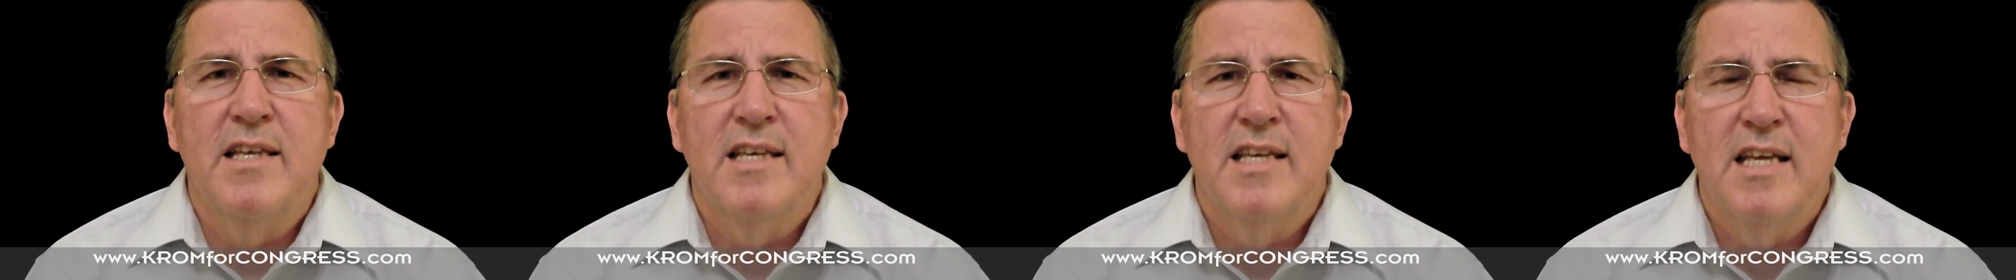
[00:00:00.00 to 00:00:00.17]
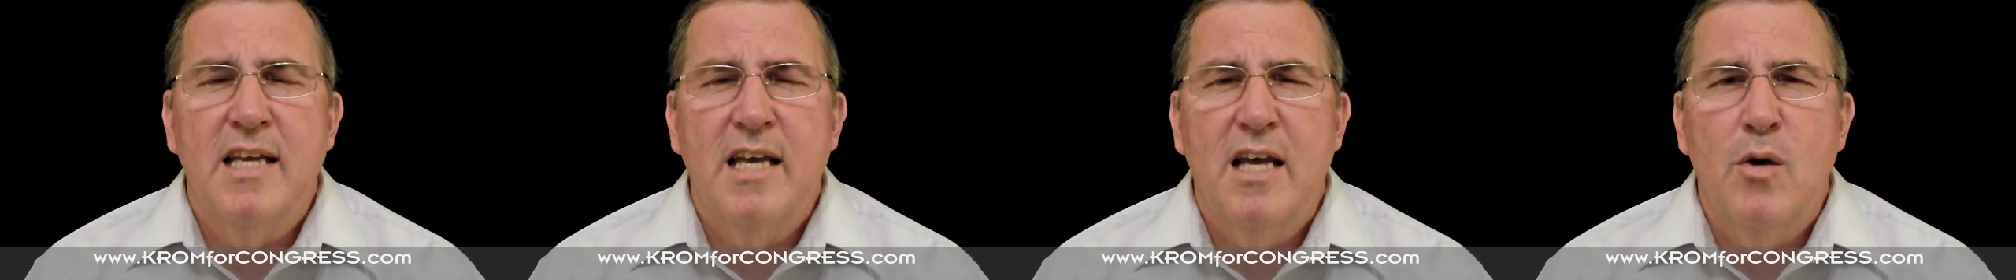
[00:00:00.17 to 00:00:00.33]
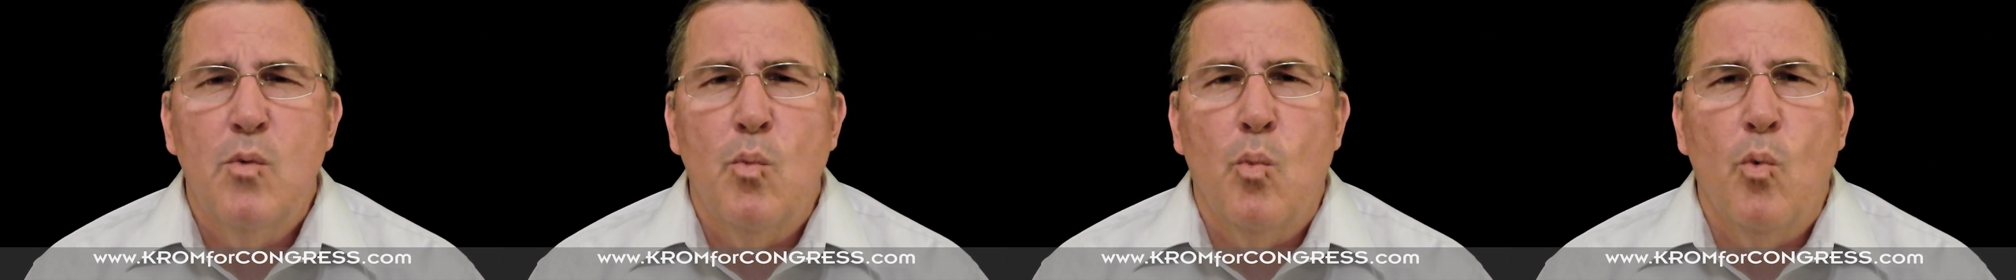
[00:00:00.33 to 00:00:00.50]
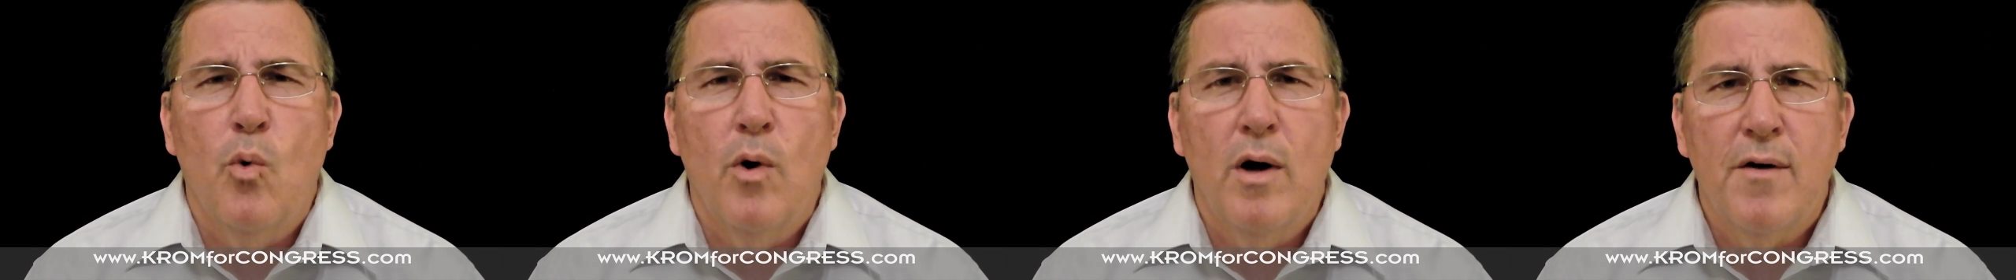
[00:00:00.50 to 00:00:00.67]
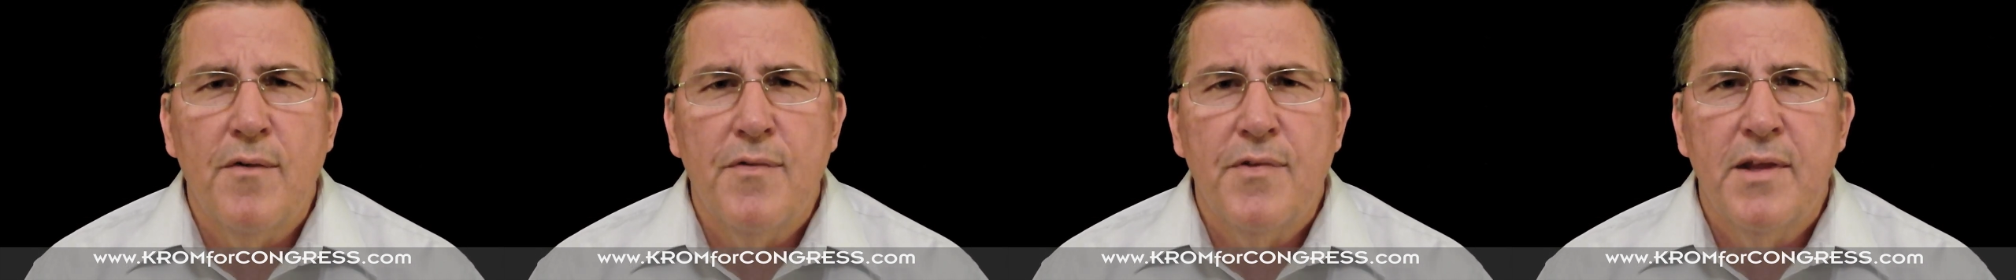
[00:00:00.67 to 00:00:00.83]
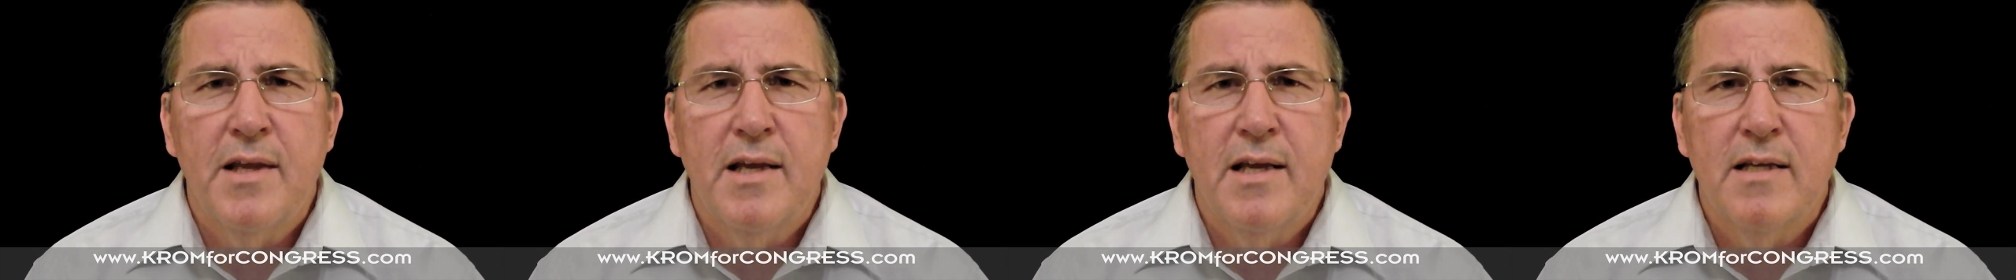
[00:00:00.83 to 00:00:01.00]
10
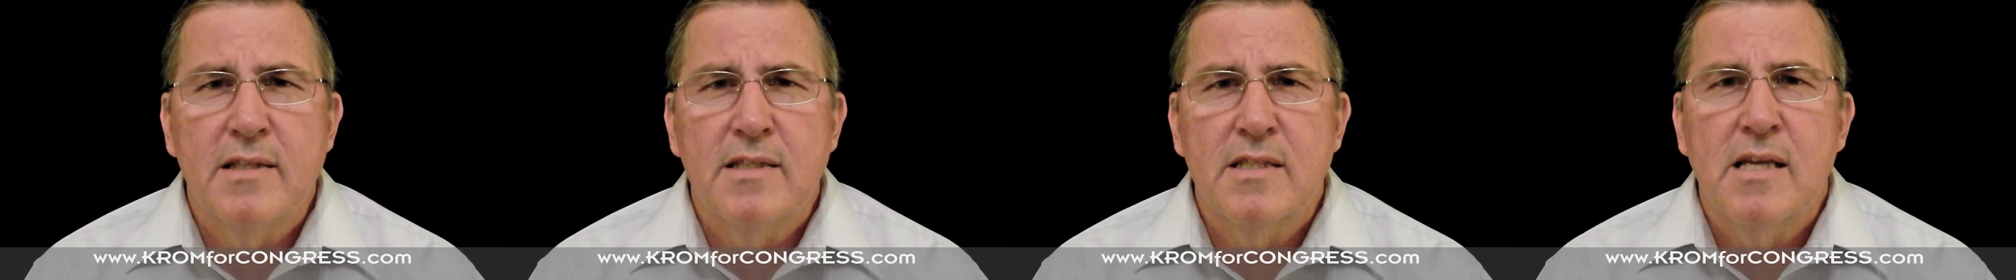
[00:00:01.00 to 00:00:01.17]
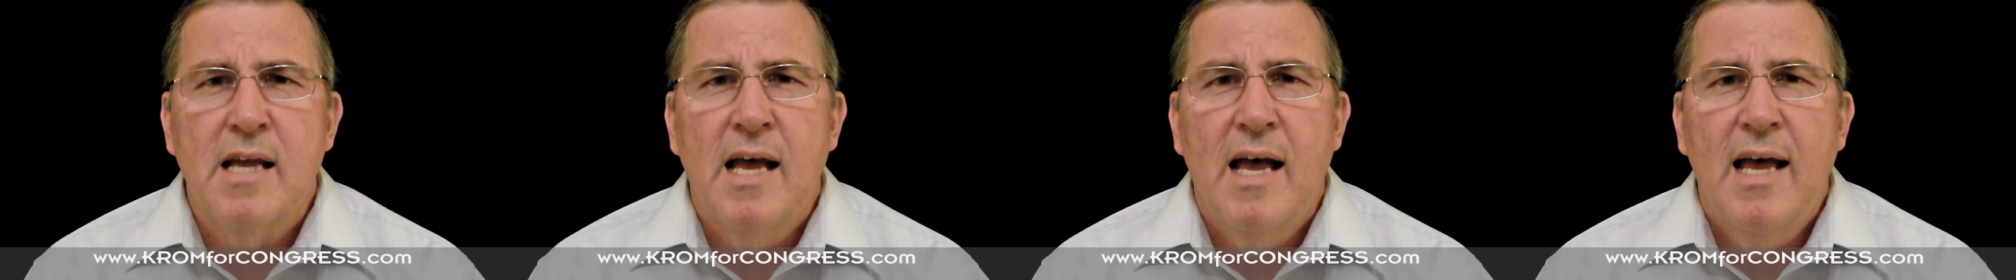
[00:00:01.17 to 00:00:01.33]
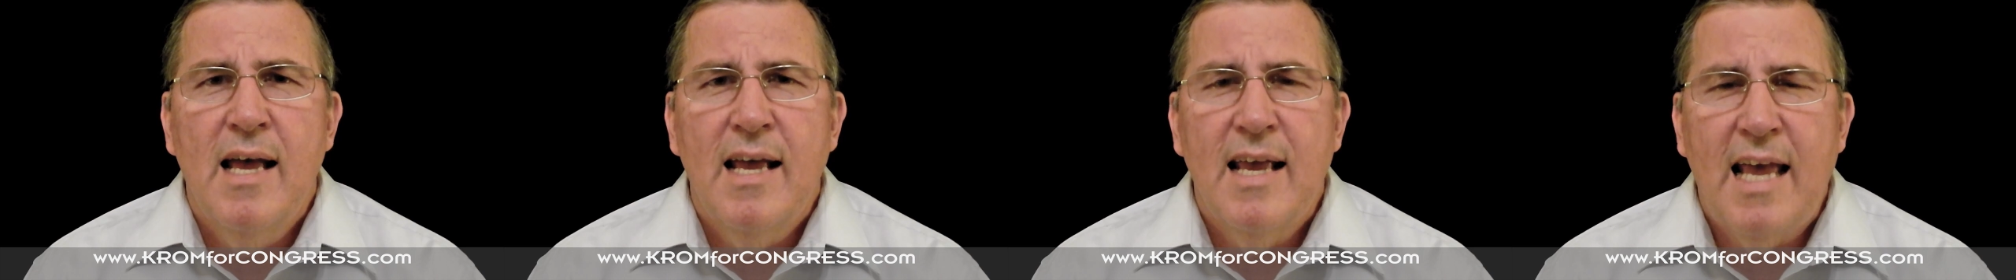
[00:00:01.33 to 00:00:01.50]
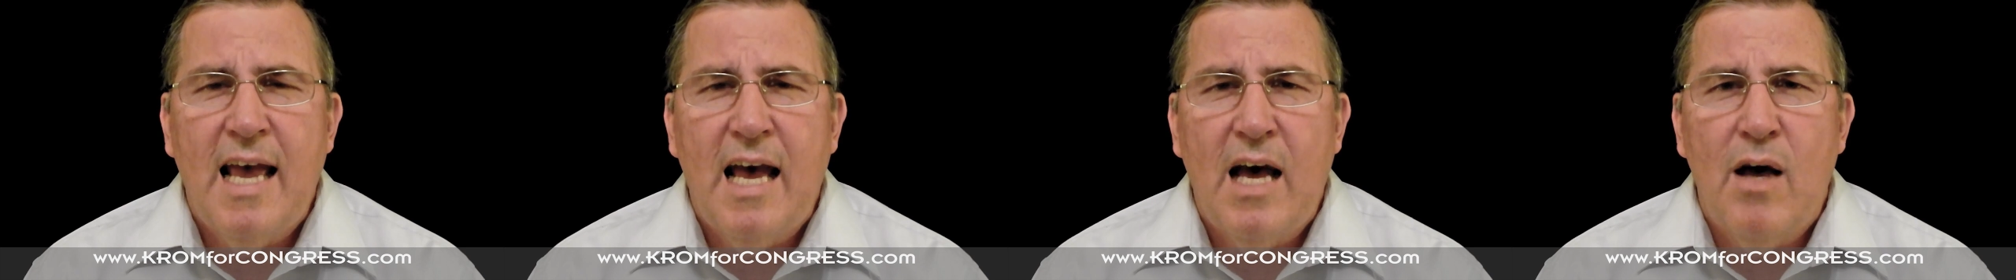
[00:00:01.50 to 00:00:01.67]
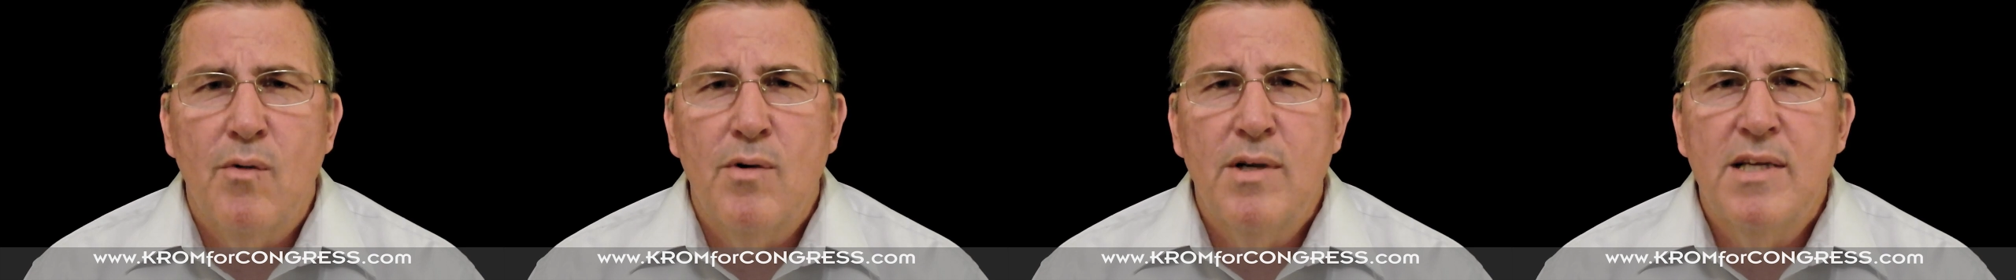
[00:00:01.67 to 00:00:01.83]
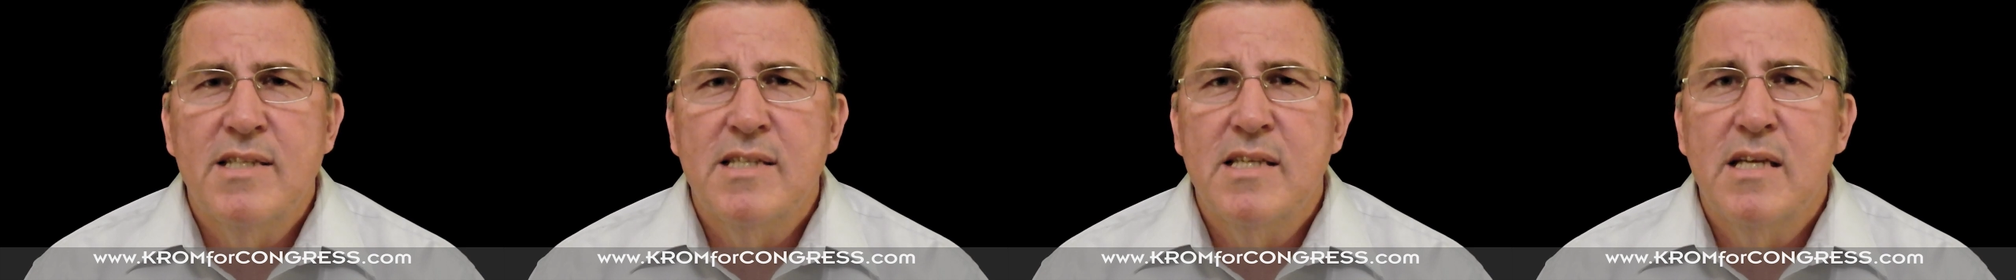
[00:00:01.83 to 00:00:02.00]
wealthiest
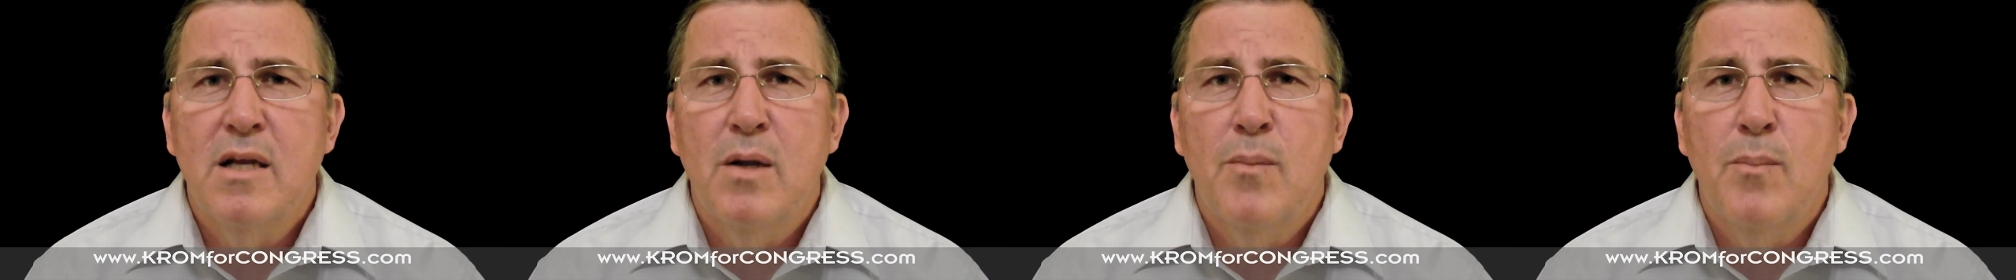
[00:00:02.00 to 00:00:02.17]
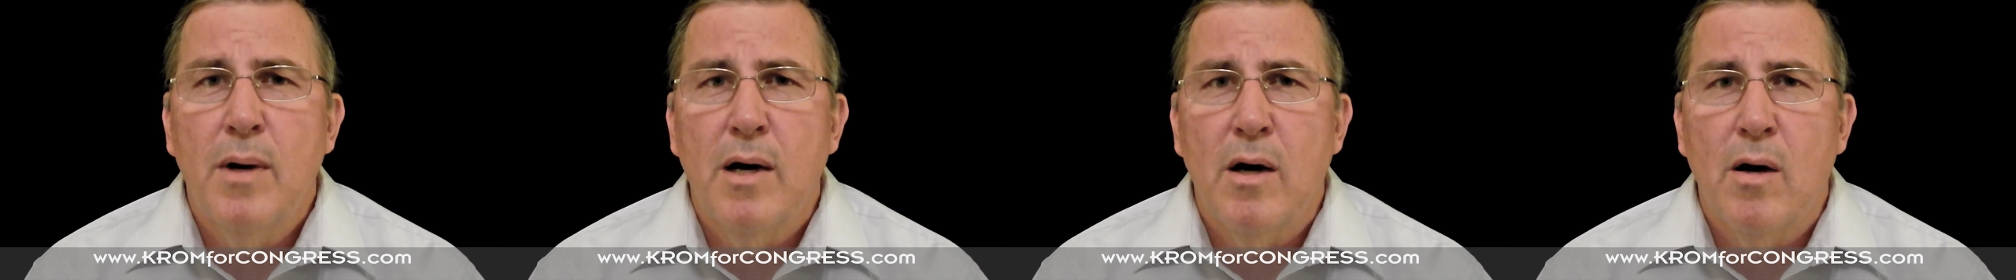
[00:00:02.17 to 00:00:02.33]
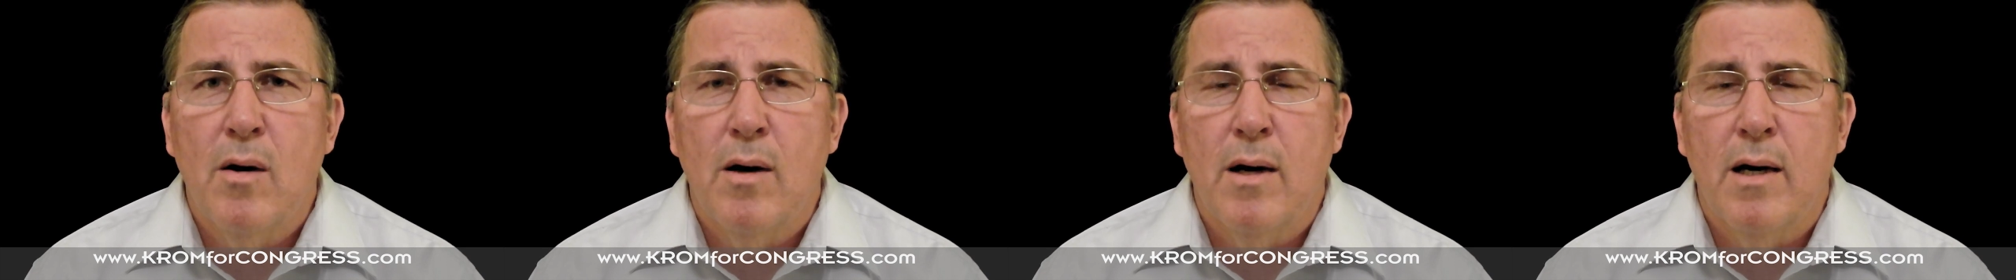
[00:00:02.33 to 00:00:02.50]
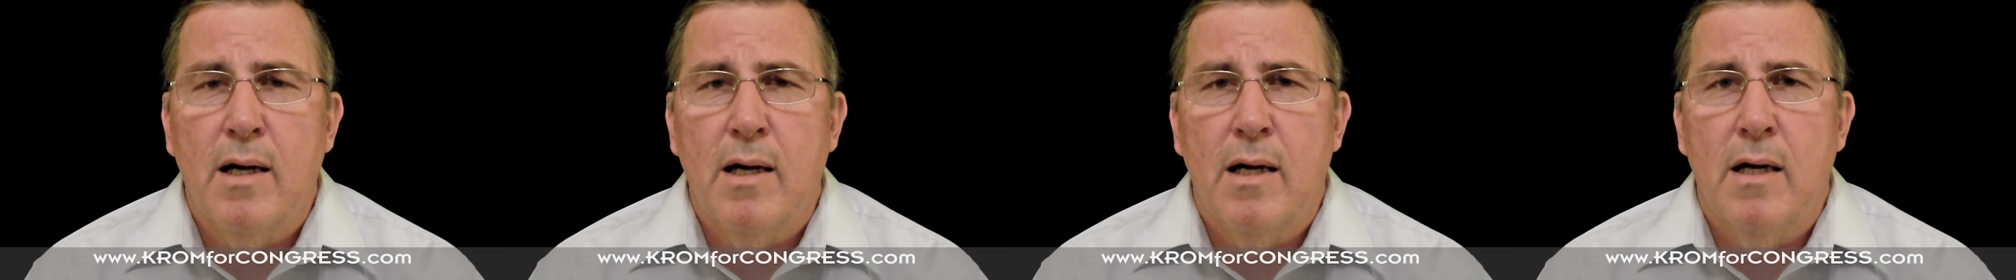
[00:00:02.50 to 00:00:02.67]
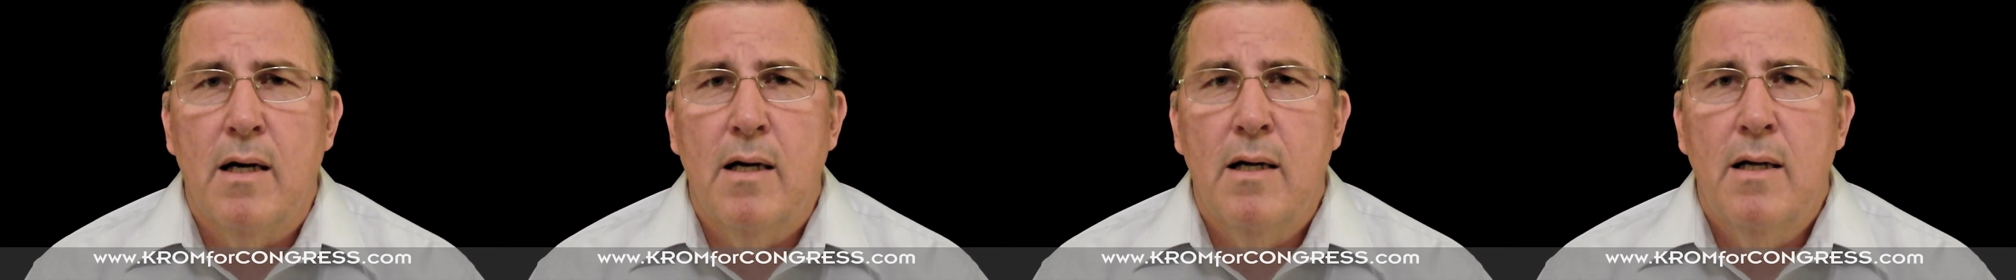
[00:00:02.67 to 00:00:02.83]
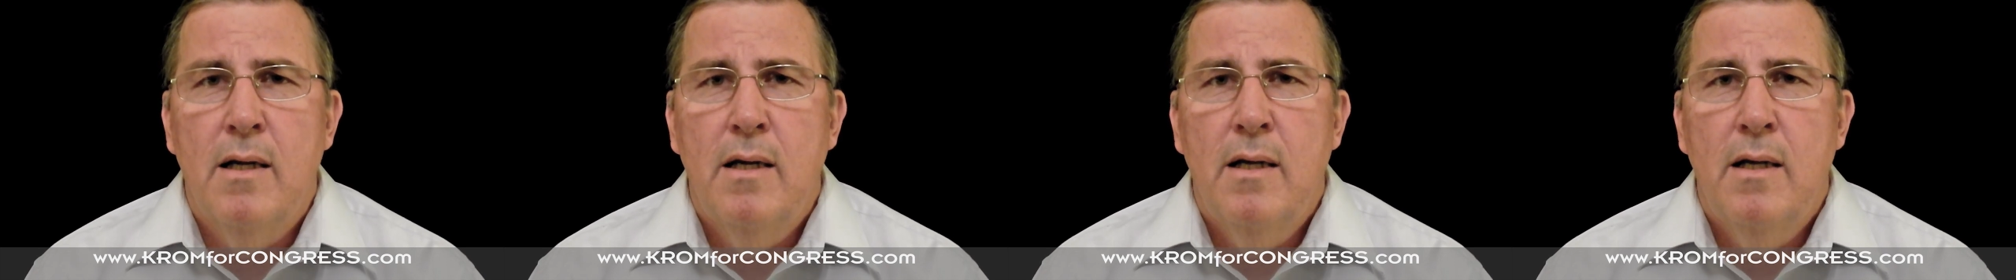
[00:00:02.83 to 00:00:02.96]
counties in America